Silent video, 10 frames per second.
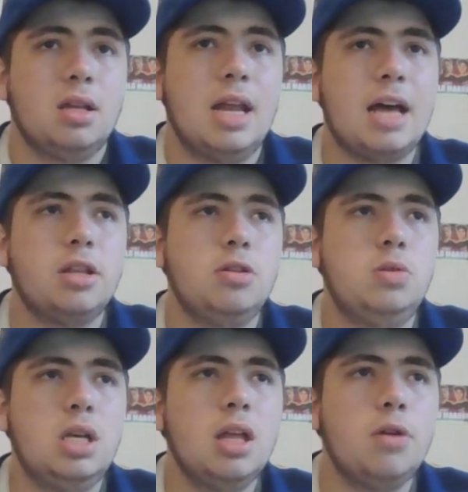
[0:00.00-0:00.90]
Now, the New
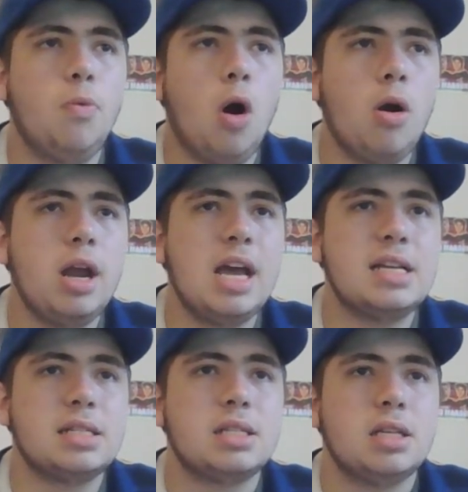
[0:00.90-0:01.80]
Zealand
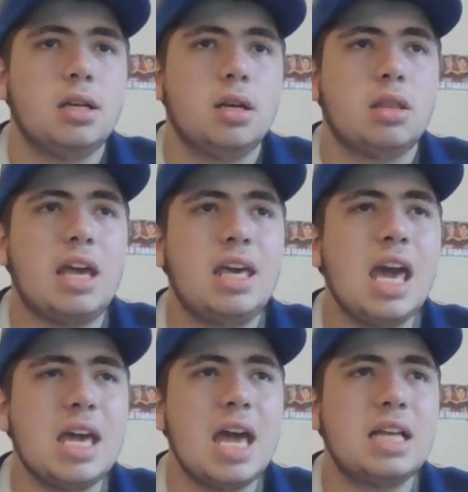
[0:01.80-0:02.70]
Warriors, they
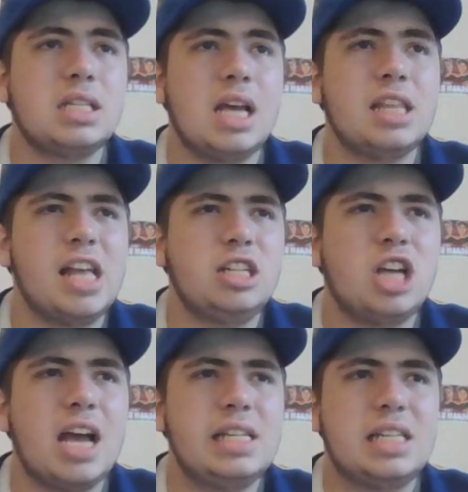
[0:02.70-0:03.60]
kick it and they
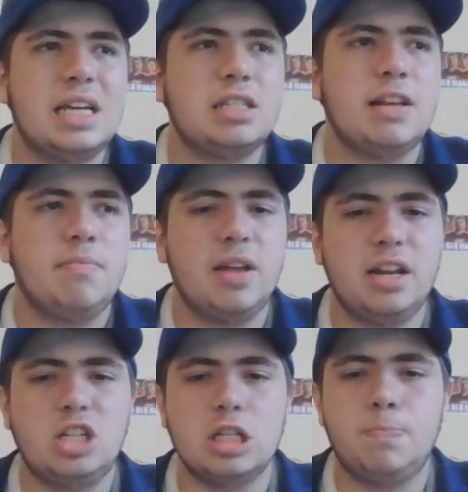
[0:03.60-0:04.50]
chase it, but
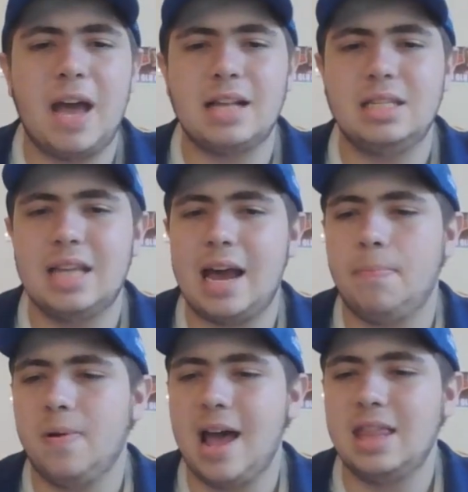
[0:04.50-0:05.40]
it just bounces out
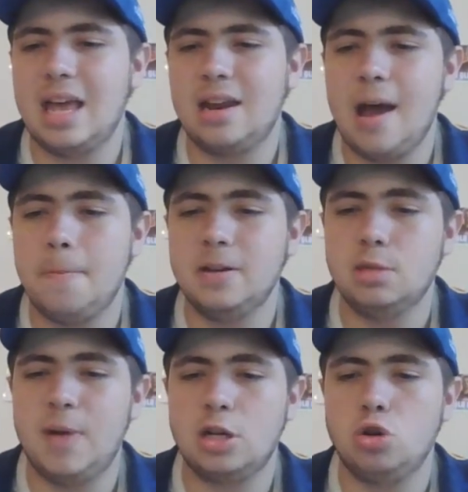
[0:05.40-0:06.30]
of play there. Nothing
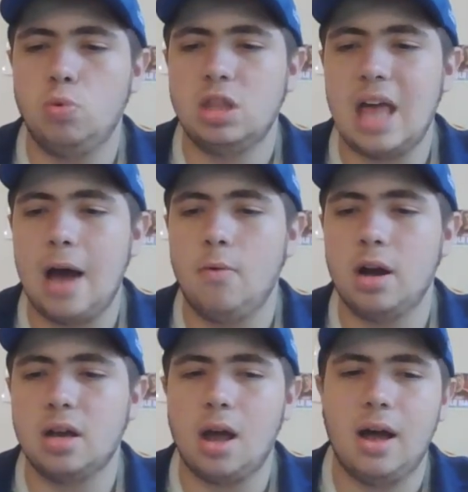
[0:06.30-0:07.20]
special with that
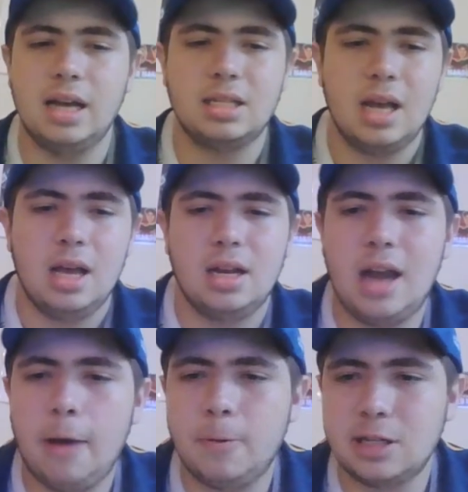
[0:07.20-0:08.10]
one, guys.
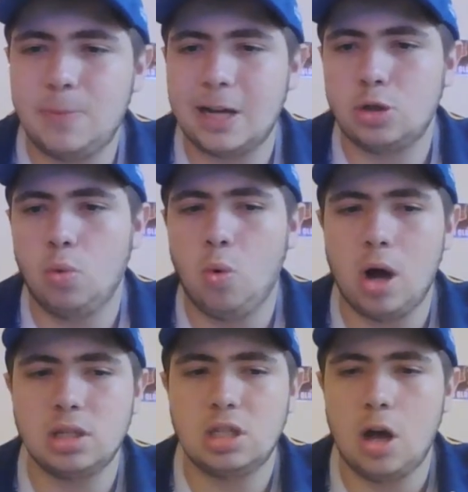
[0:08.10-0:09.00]
Nothing special
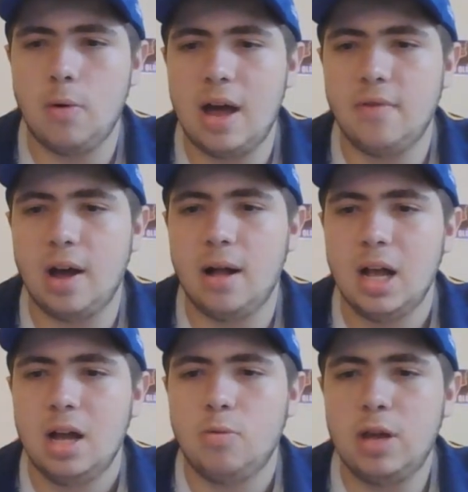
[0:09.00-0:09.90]
whatsoever.
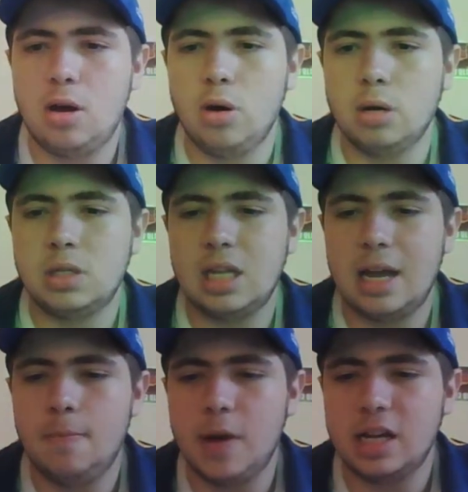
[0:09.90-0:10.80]
We could have
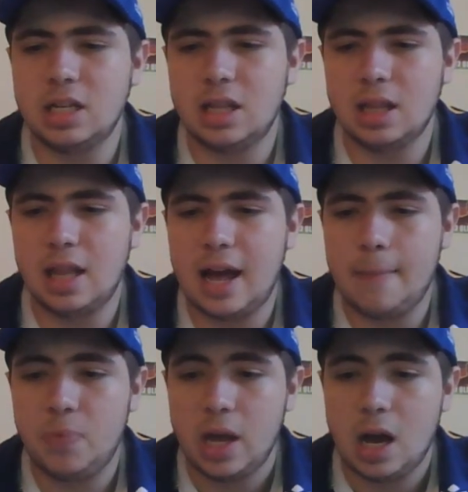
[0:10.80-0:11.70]
seen better than that.
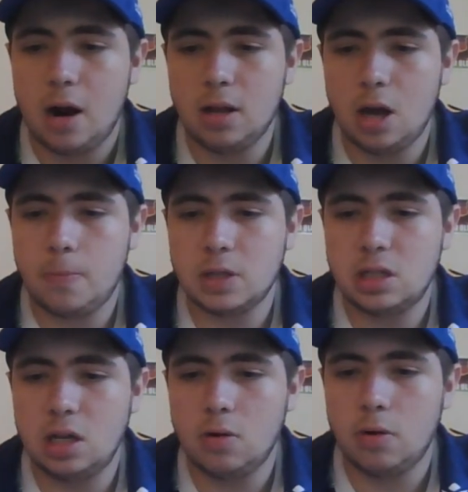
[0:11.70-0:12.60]
I really hope I
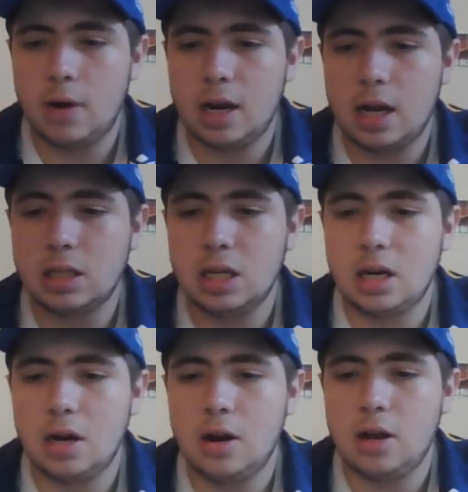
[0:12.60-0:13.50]
see you on round
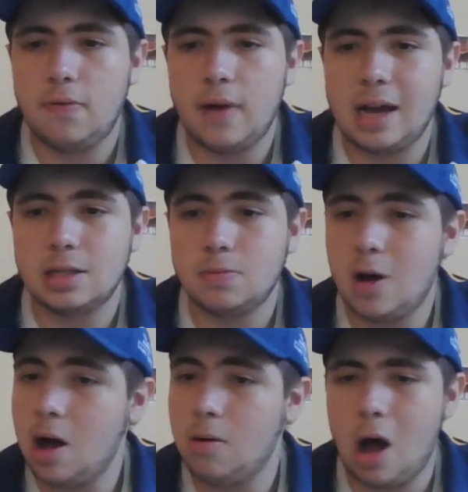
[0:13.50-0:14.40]
18. I know your face.
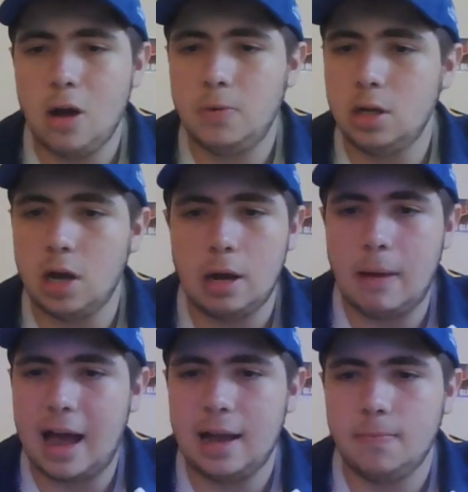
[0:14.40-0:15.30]
Well, hope you do,
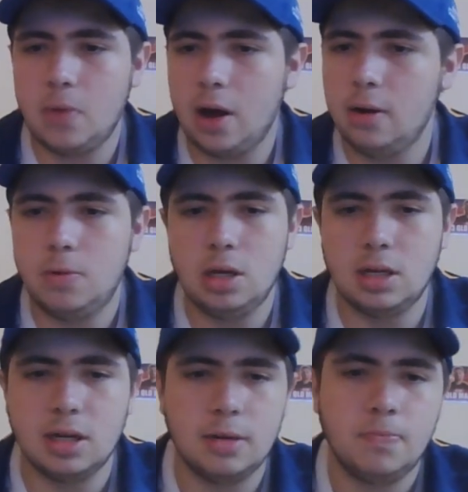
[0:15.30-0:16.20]
mate. Hope you
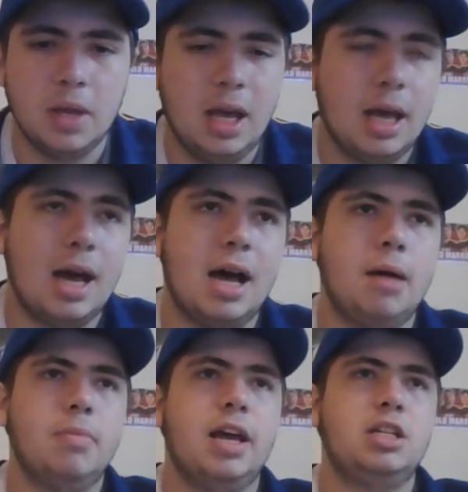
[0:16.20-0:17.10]
do.
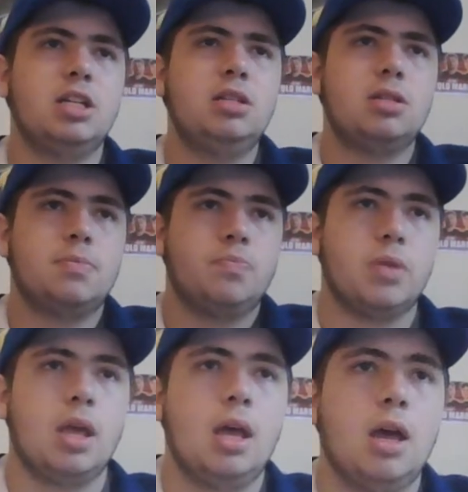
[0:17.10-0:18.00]
Legends,
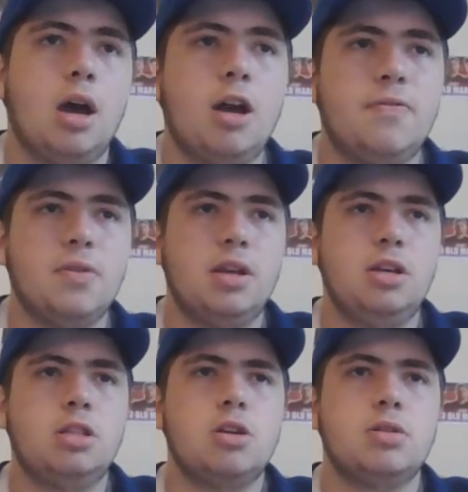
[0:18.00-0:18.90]
hopefully
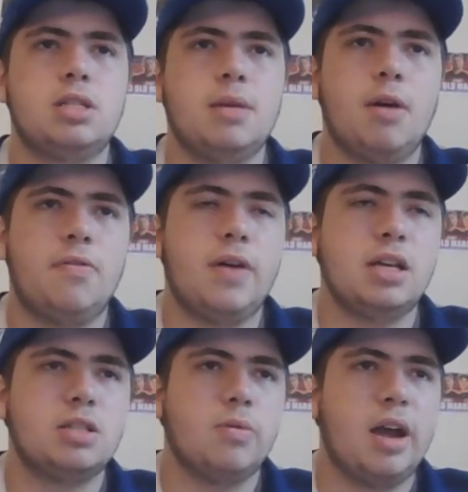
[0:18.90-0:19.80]
you do see my
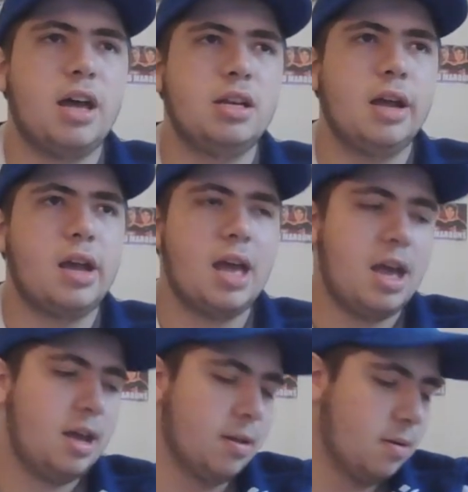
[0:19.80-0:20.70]
face around,
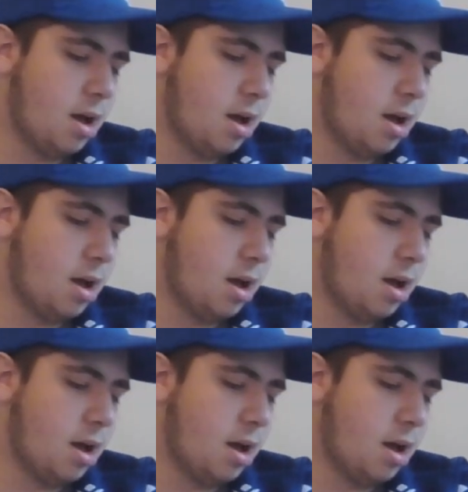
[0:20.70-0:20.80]
okay?